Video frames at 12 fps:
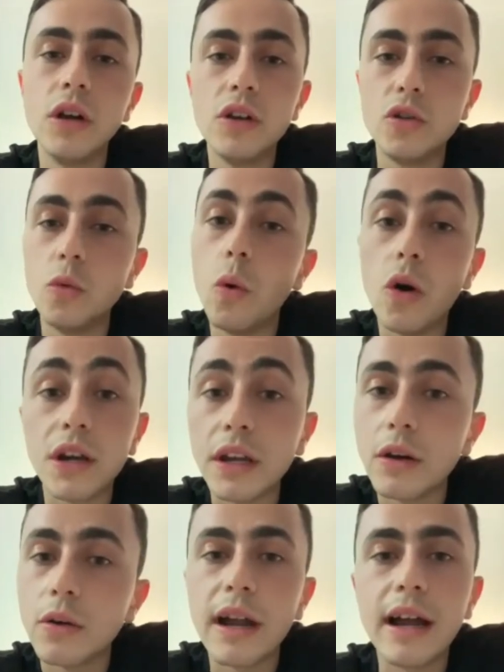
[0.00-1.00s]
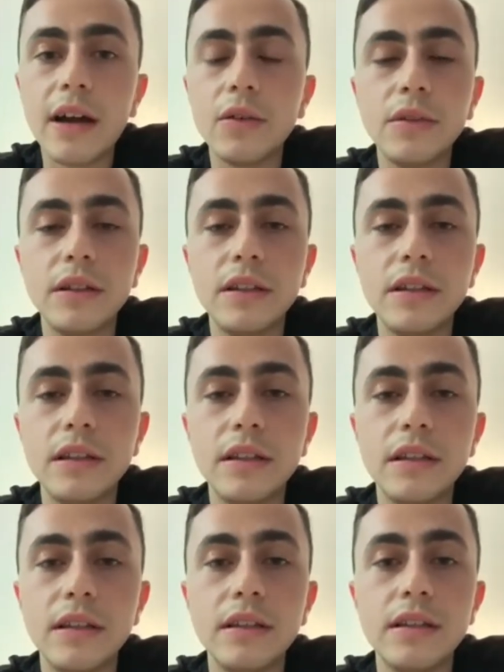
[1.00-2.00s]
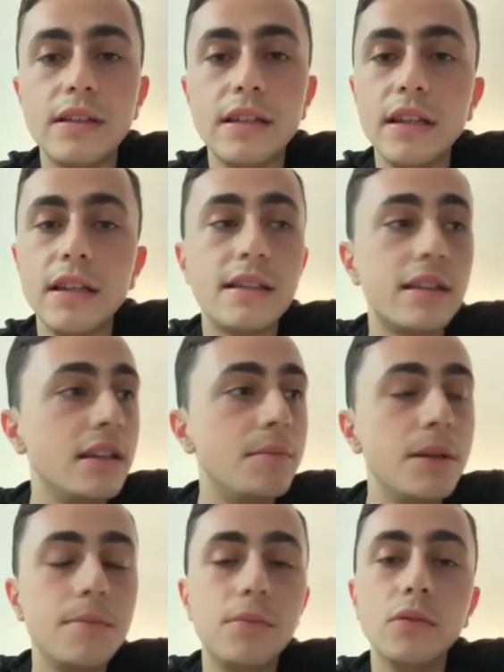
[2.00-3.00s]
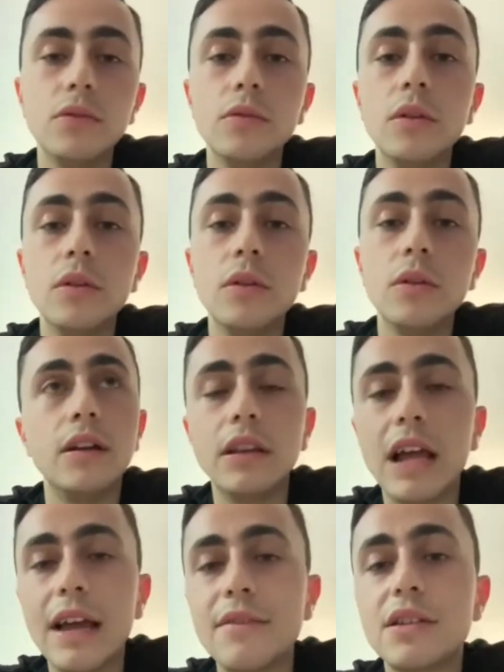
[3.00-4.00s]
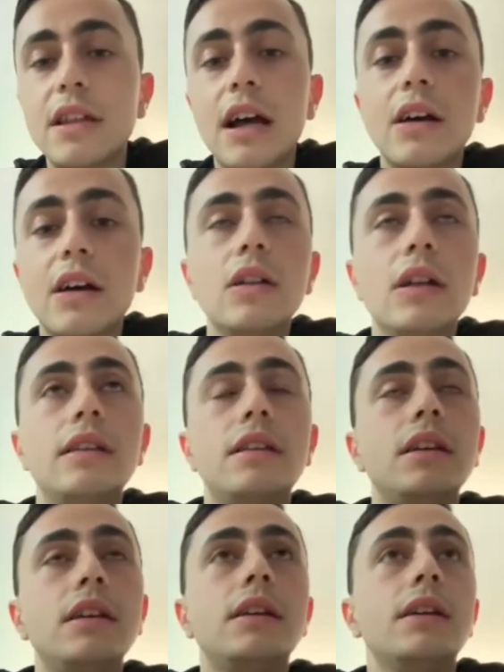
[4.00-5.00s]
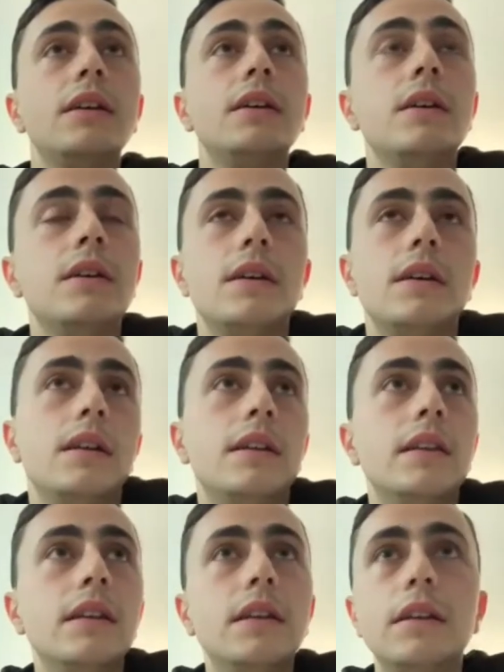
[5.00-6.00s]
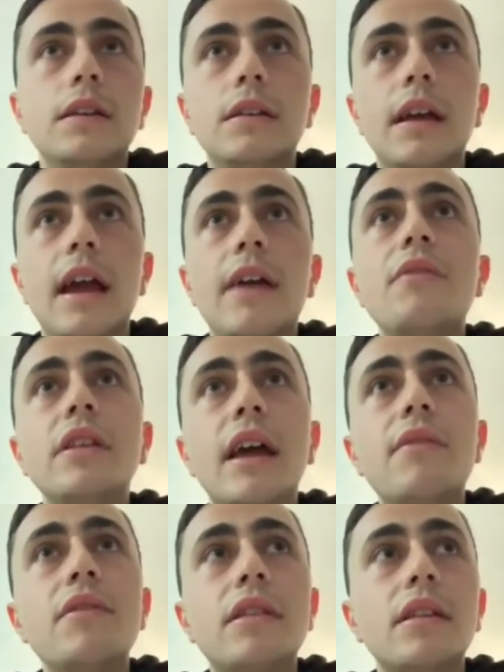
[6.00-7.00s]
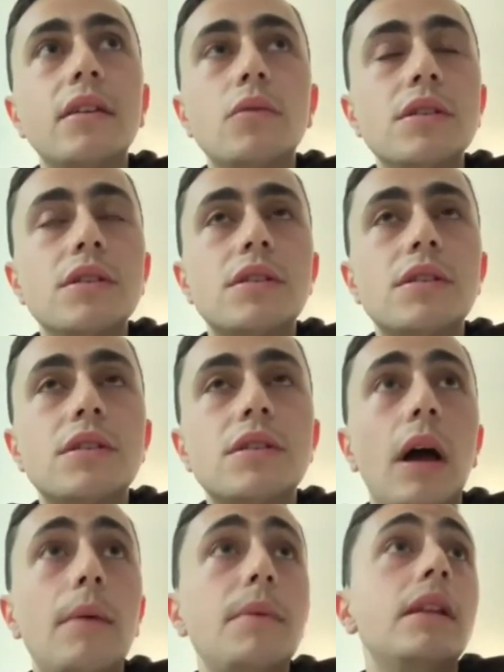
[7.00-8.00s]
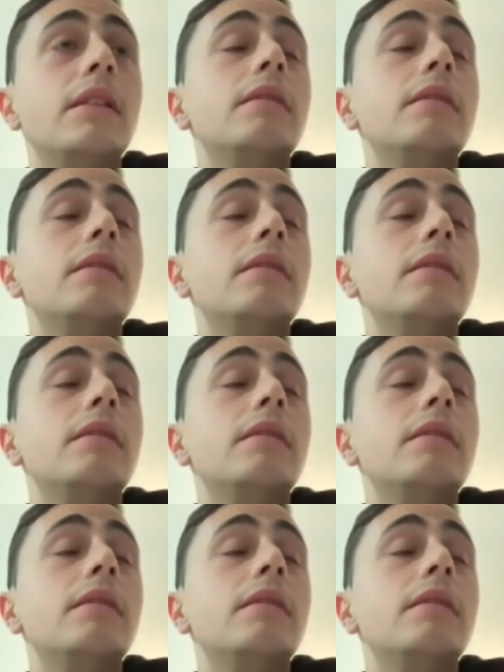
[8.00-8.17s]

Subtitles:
walking around in the city and seeing people, their lifestyle. I think everything was, I mean,